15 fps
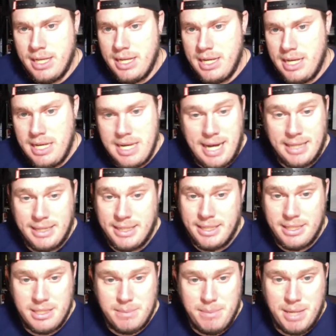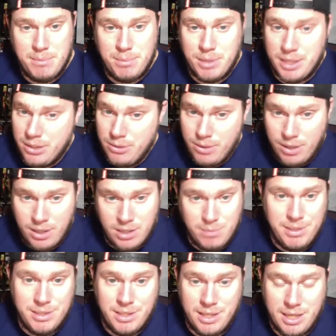Not that it's a bad book. You heard
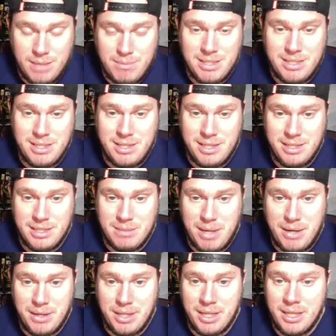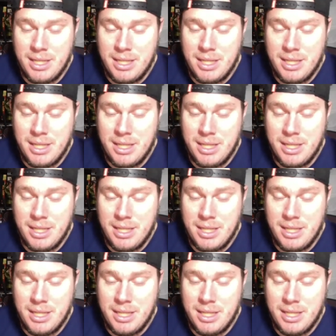me talk amazing things about it.